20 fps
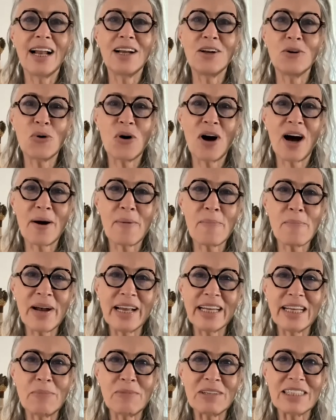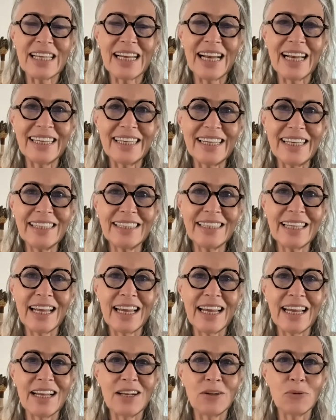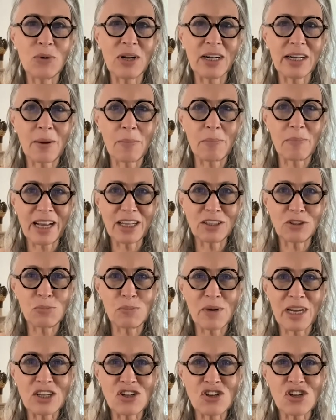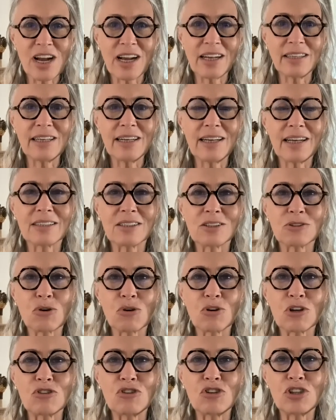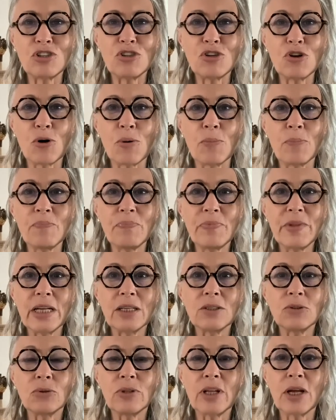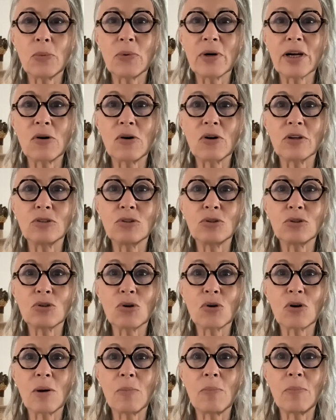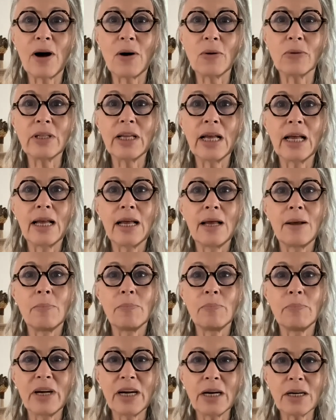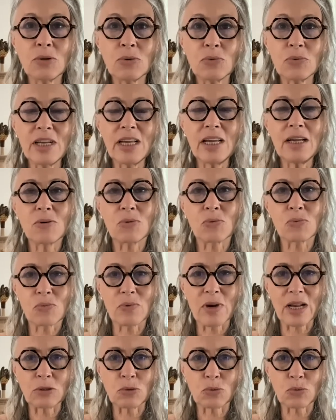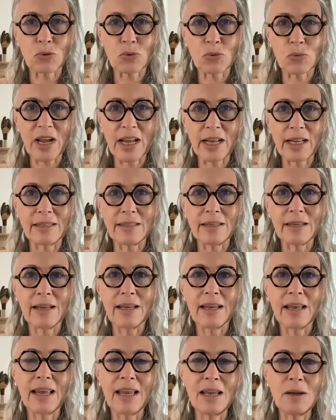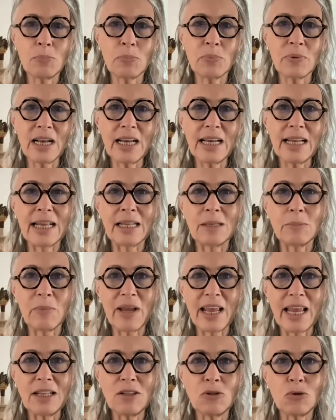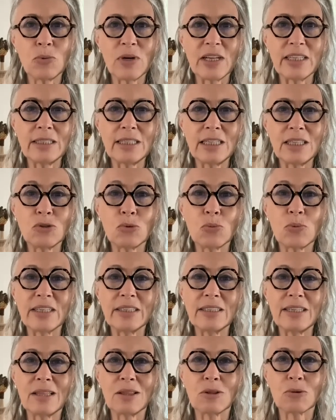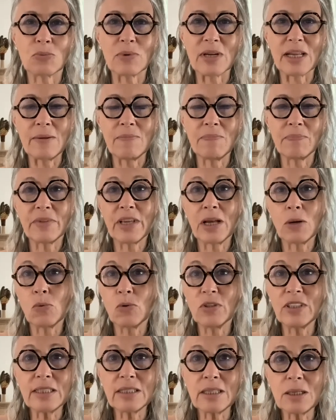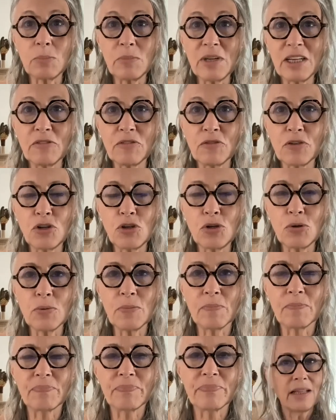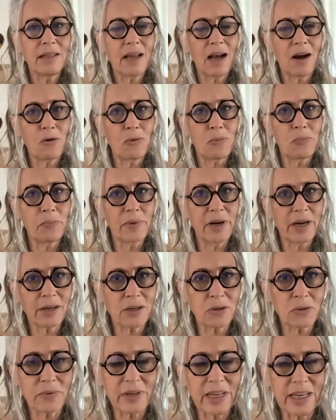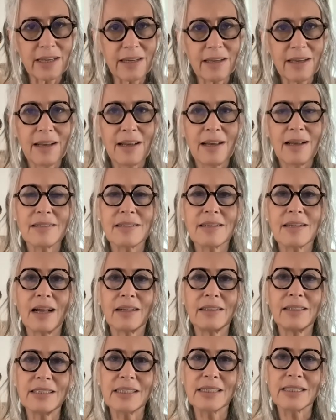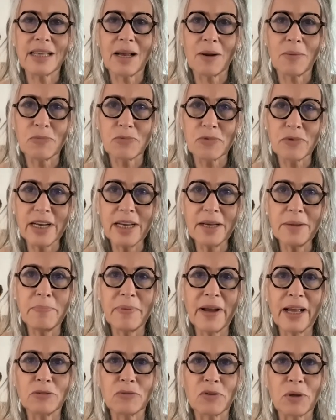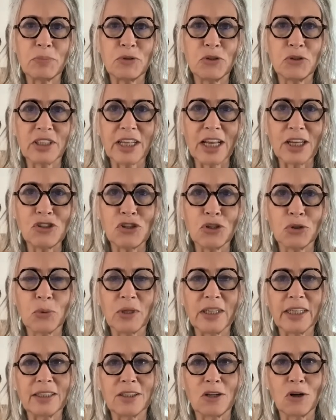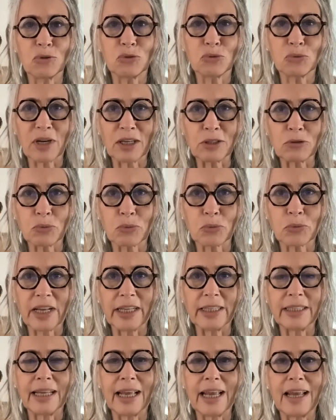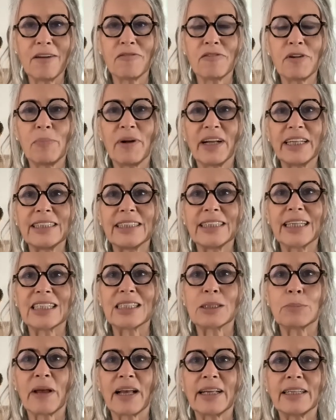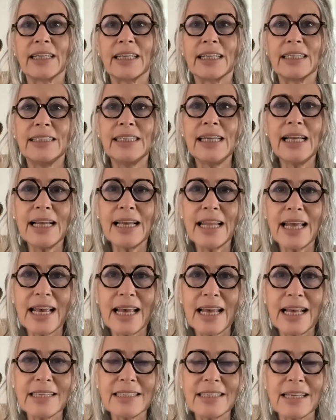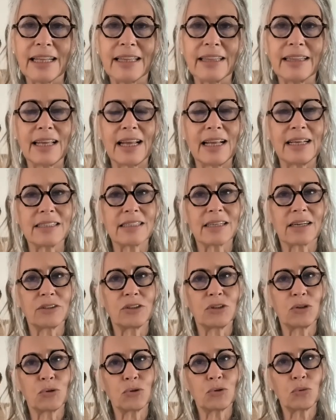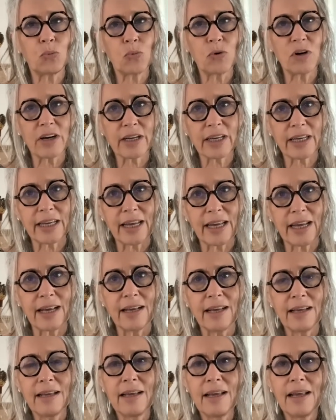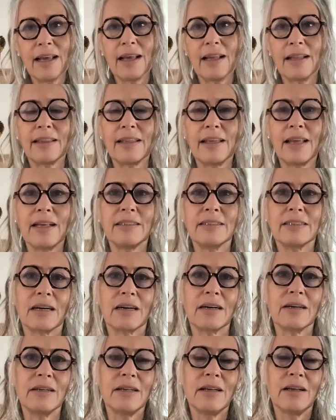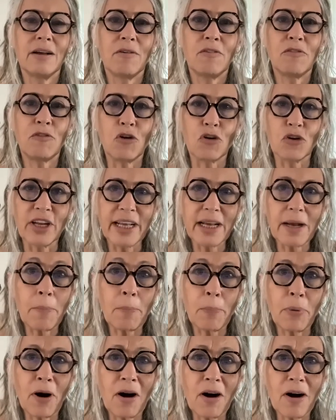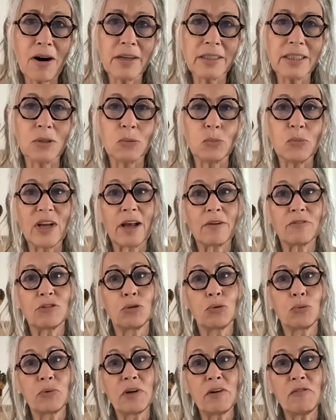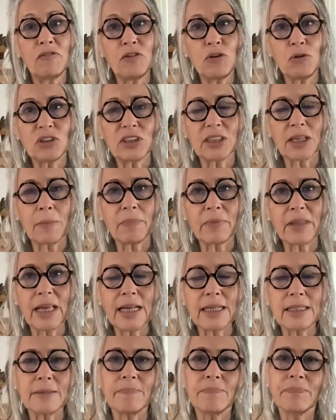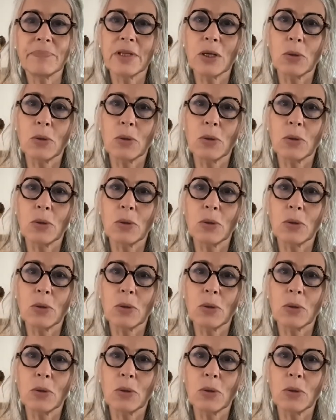Aloha, my name is Galit, and welcome back to my channel, Astrology Dome. Today we're going to talk about Mercury retrograde, April and May 2023. And what does it mean for you? Now, Mercury has gotten some really bad reputation when it goes retrograde. Everybody's expecting delays, and things are not working, and things are falling apart, and we have to review some things.